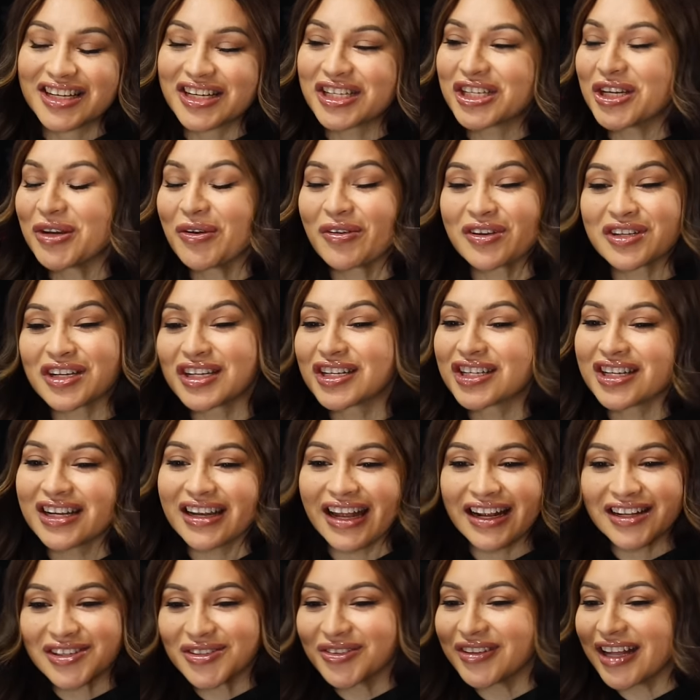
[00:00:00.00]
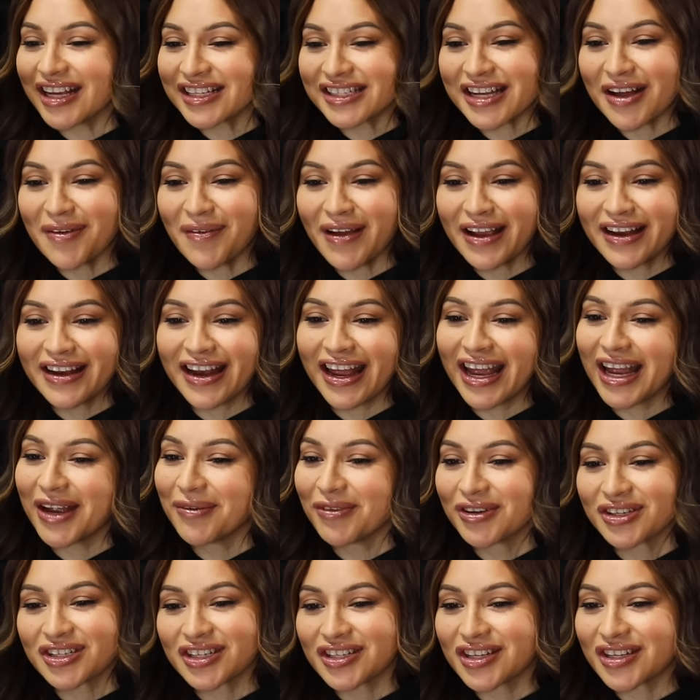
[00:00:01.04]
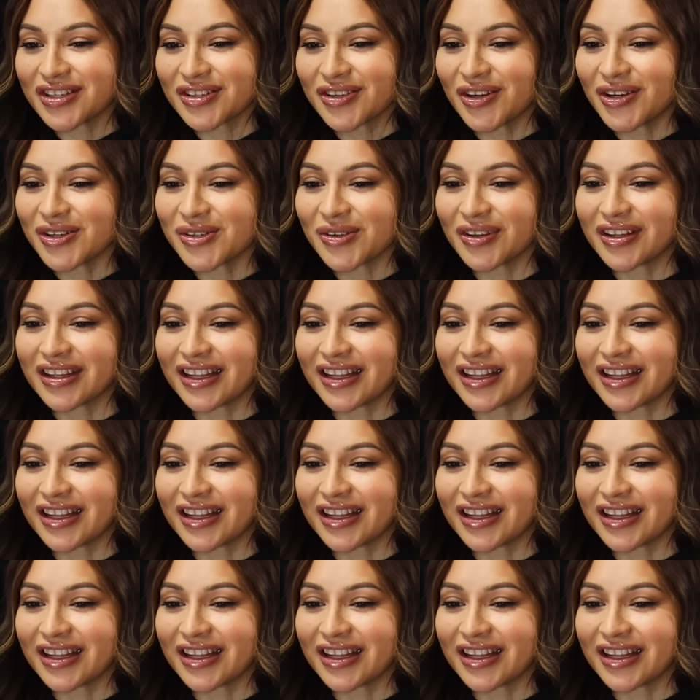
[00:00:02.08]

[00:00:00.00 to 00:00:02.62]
Does she Does she like, dude, that's not my name? Or she just goes nah, with